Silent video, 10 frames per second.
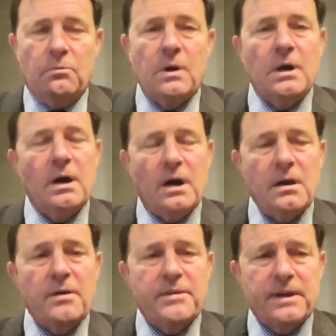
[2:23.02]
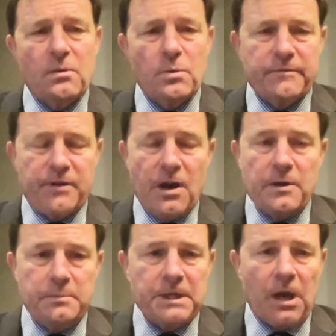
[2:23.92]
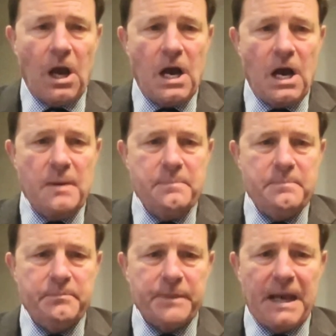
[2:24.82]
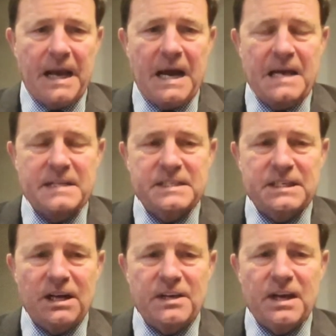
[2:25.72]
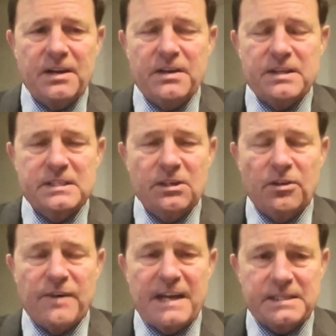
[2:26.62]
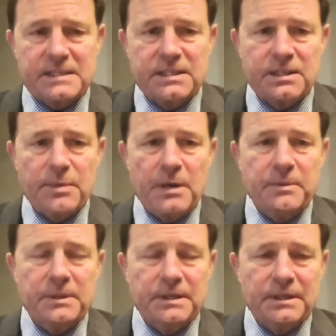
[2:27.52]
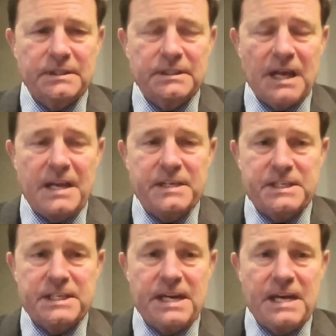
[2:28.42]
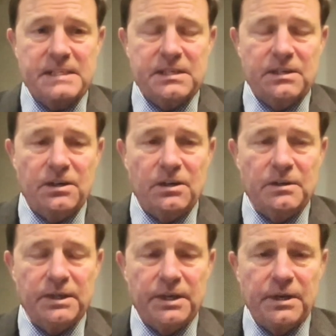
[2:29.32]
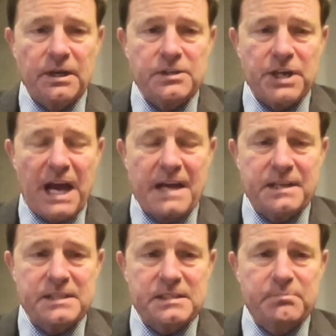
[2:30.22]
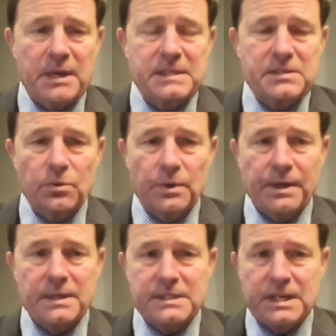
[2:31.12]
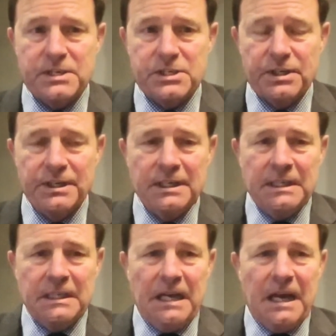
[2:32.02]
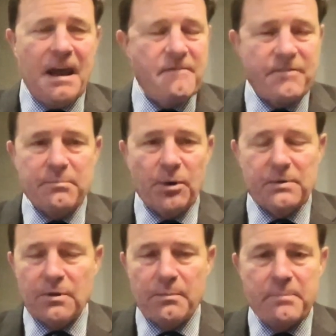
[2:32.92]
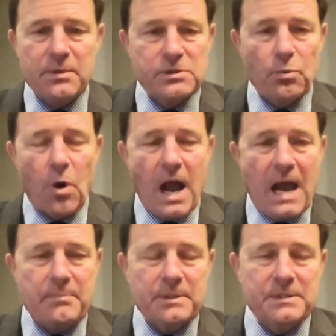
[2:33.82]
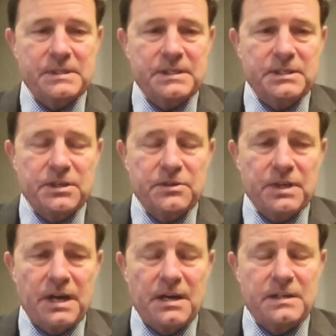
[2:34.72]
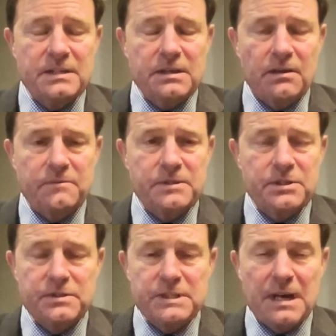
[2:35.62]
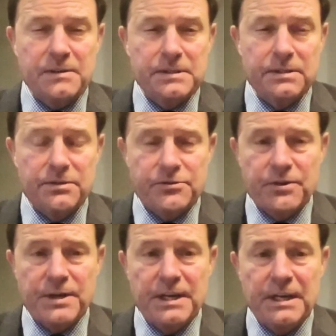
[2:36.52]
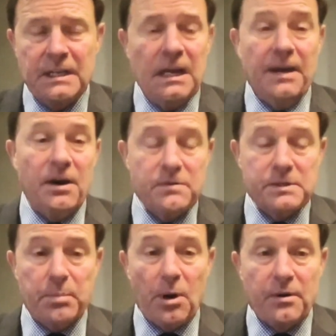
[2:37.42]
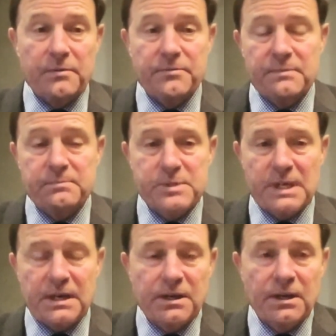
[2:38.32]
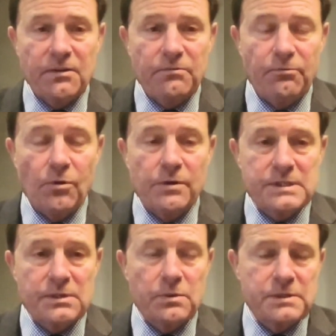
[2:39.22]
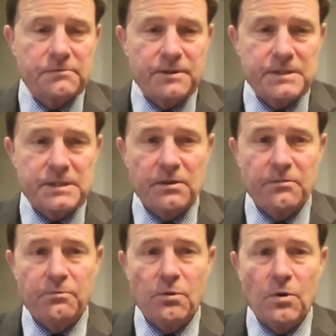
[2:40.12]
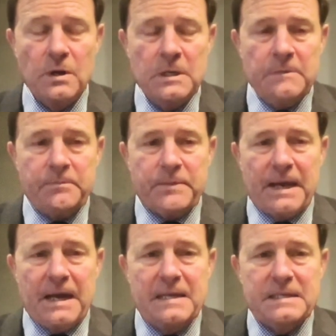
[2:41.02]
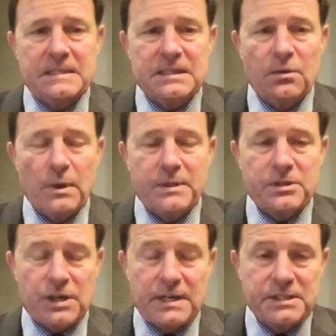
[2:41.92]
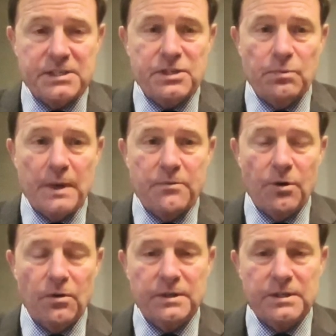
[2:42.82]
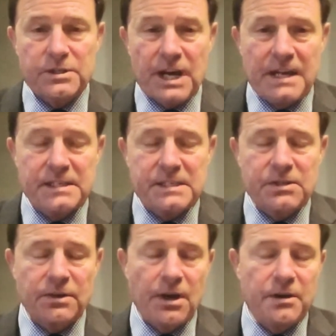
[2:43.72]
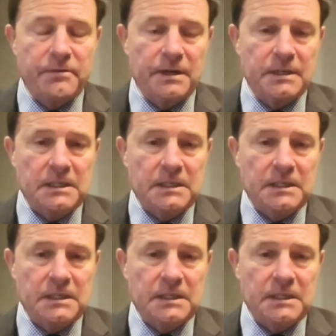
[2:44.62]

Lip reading: Well, I think I would have hoped. And I know there's a lot of angst at the moment that HTS are, a jihadist-based organisation, and everybody remembers what happens after 2003. And I was part of the second Gulf War, as I was the first Gulf War, and when the transition went wrong and the jihadists took over.